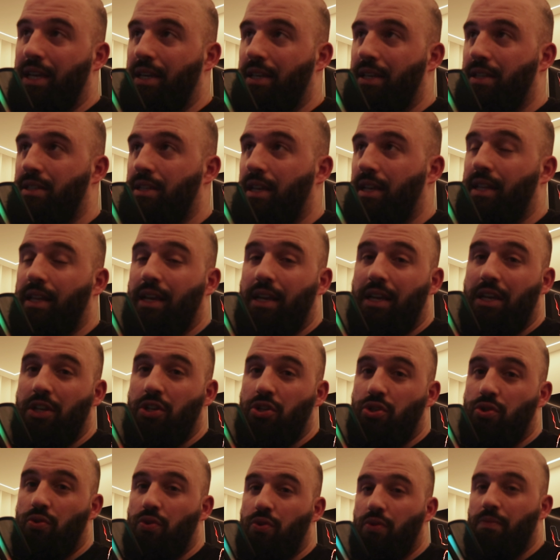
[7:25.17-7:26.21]
case. And I can
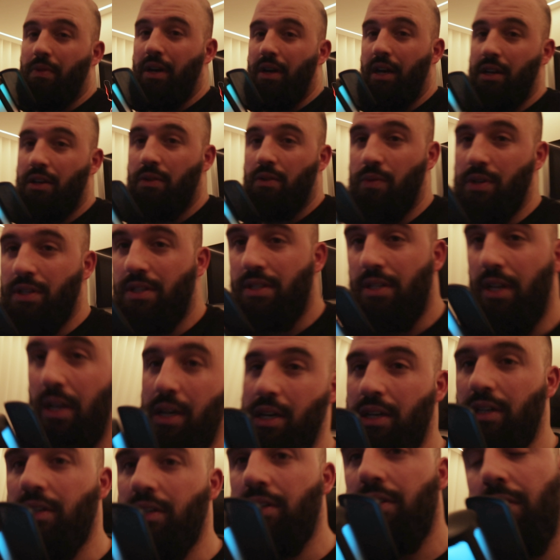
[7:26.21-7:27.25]
show you mine. 1
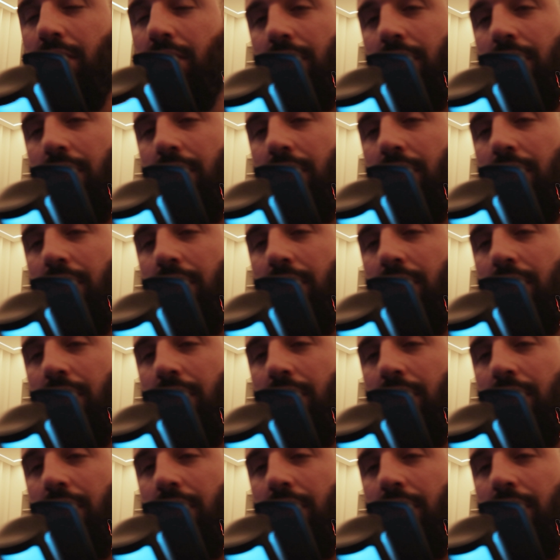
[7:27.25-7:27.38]
second,